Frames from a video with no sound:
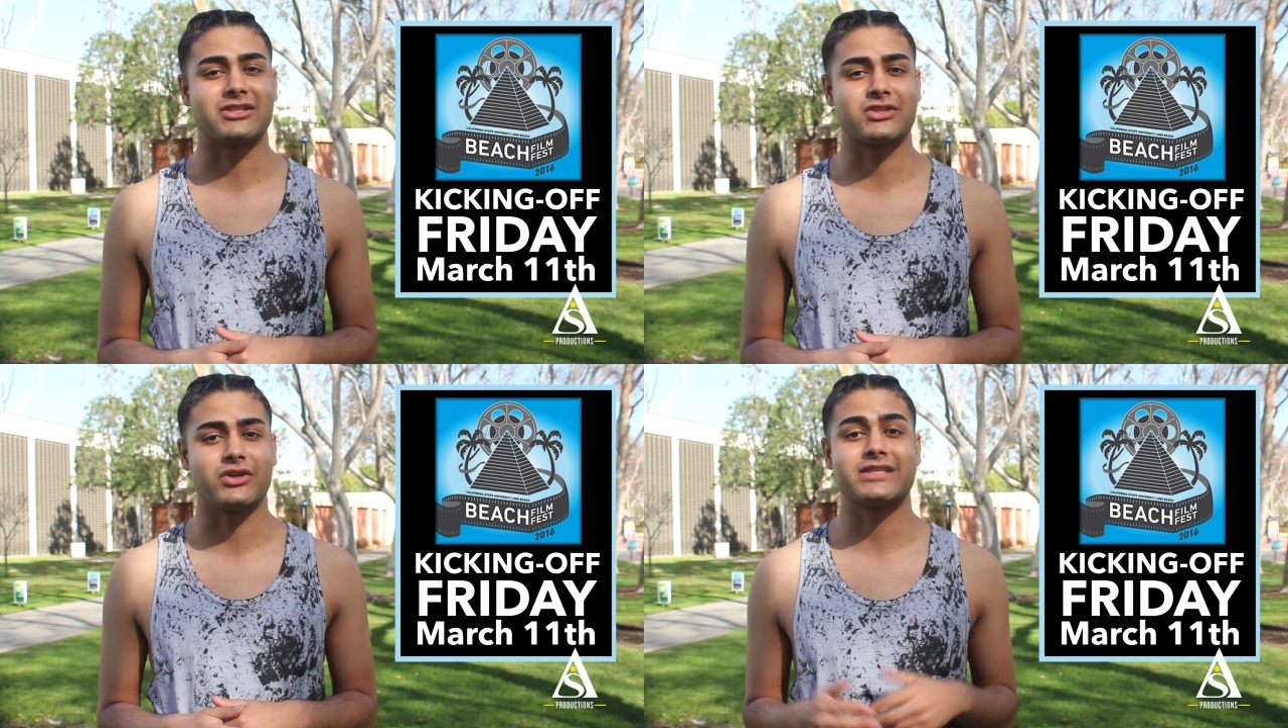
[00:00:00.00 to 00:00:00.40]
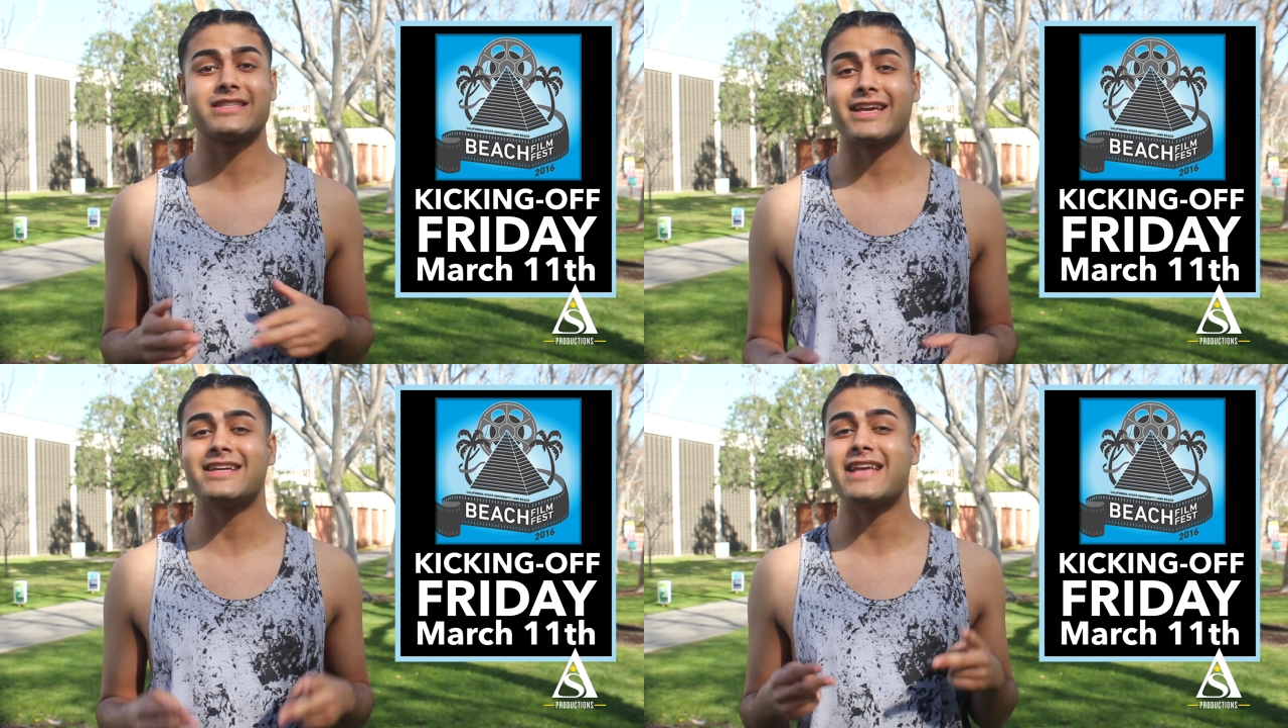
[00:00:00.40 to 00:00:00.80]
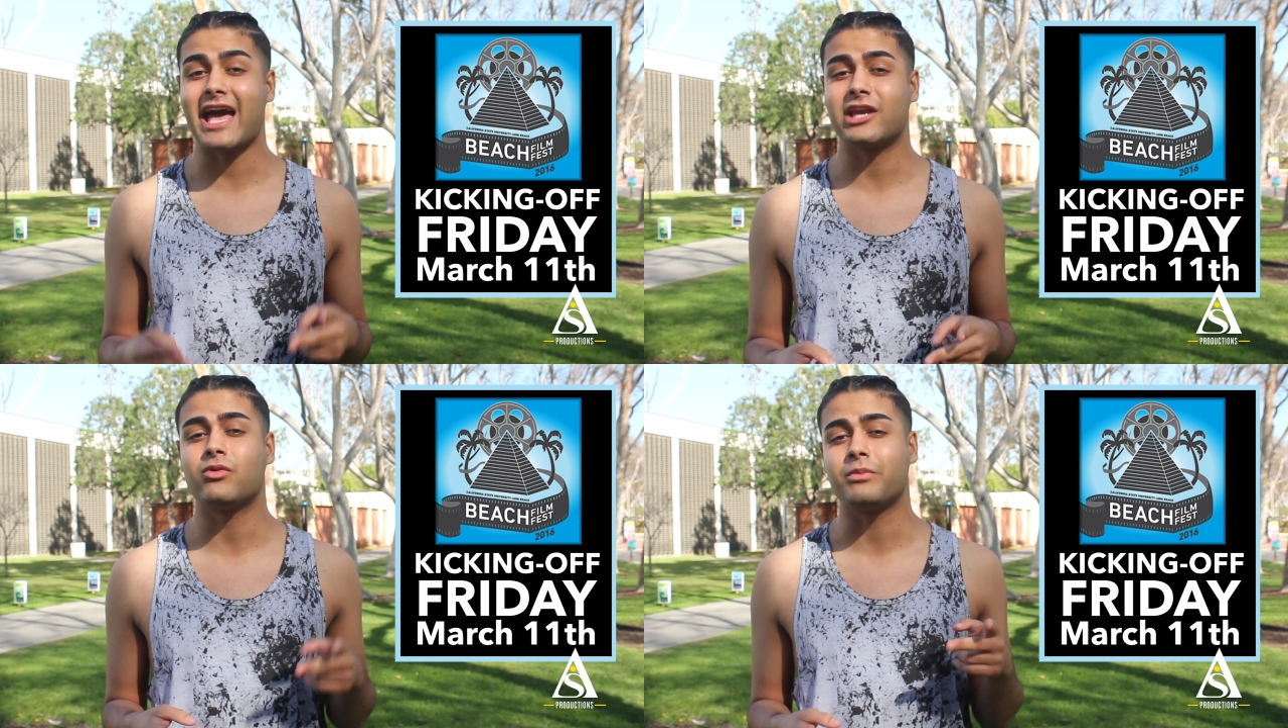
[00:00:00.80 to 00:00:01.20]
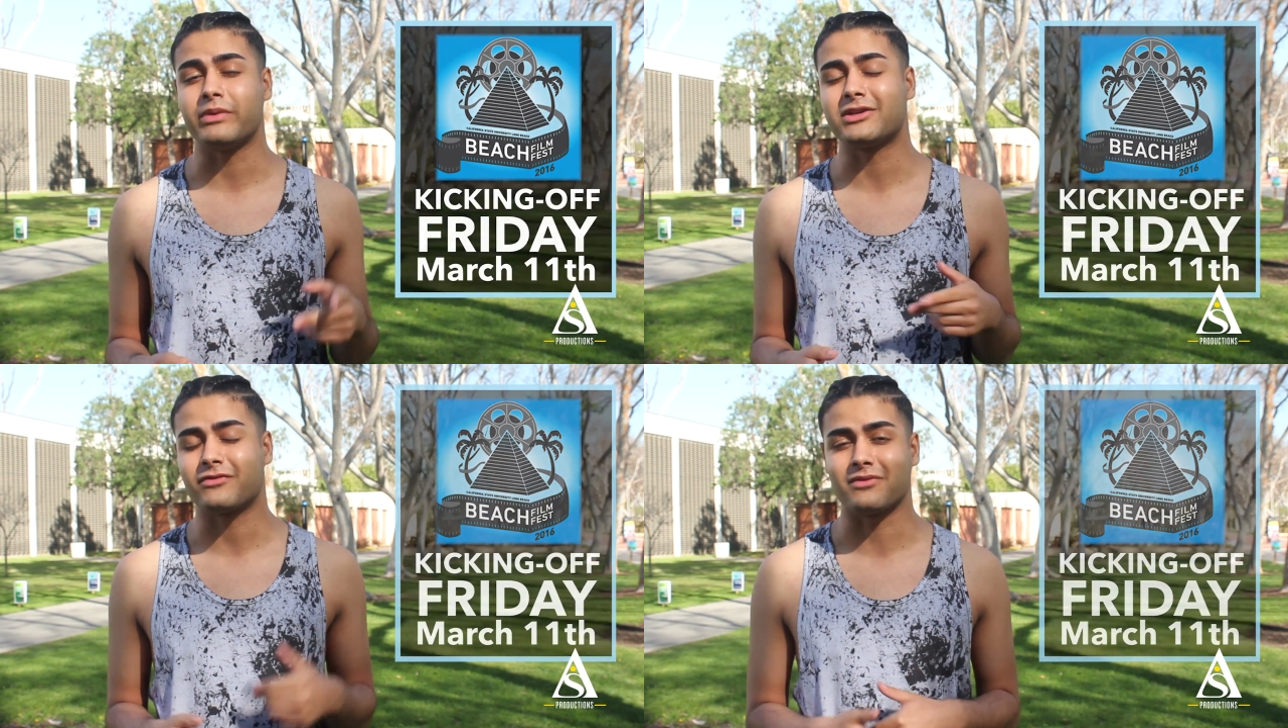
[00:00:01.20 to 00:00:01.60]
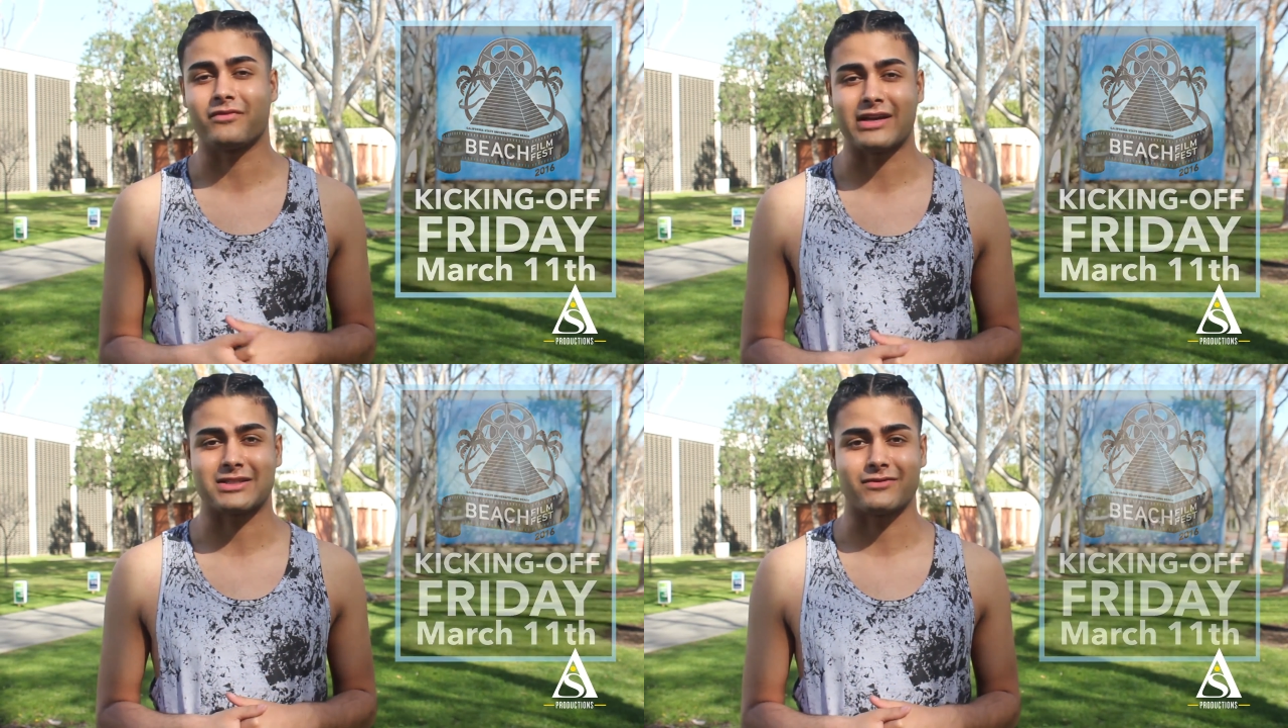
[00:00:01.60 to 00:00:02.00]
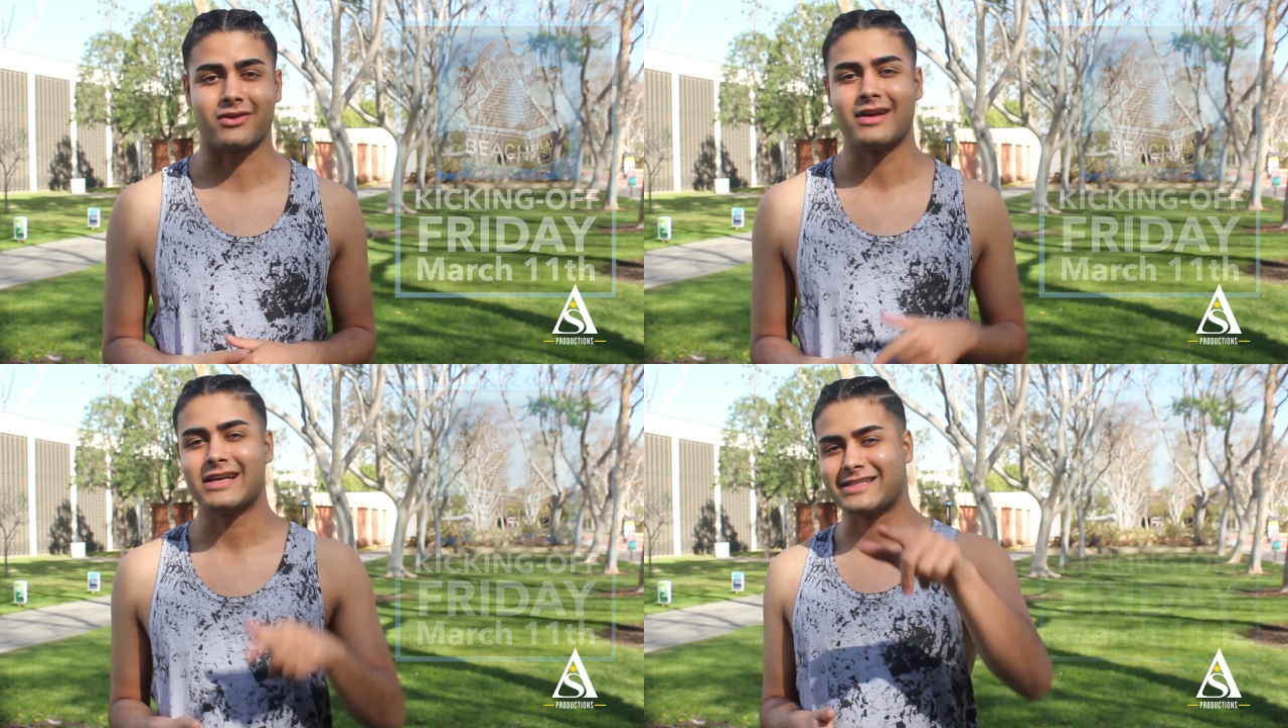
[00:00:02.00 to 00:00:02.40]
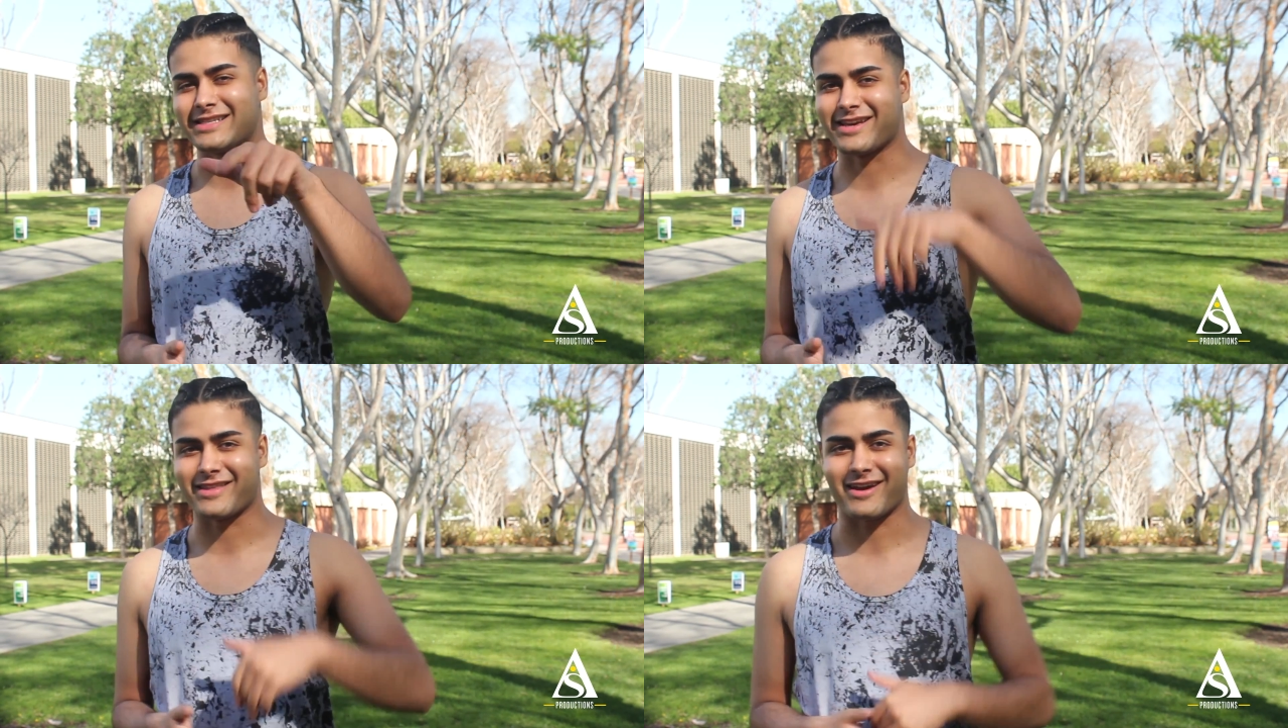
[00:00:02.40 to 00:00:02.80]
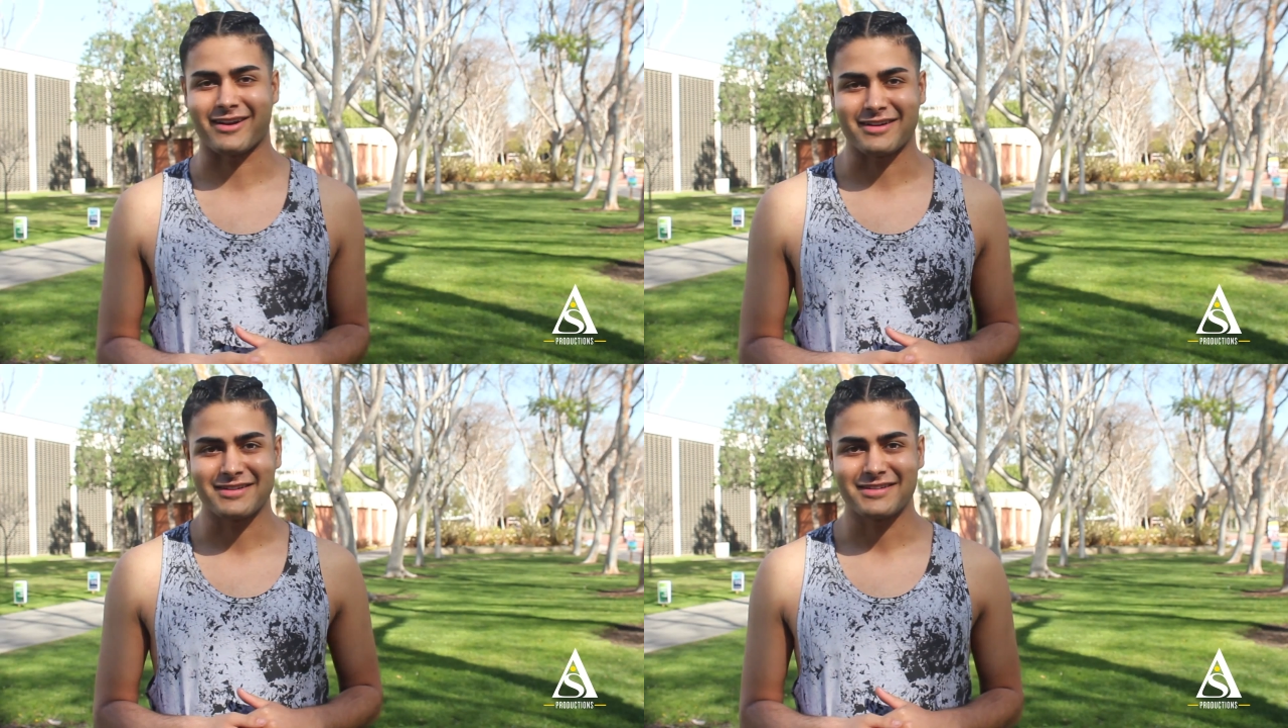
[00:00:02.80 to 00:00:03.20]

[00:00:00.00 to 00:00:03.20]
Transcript: and search Second Annual Beach Film Festival. See you there.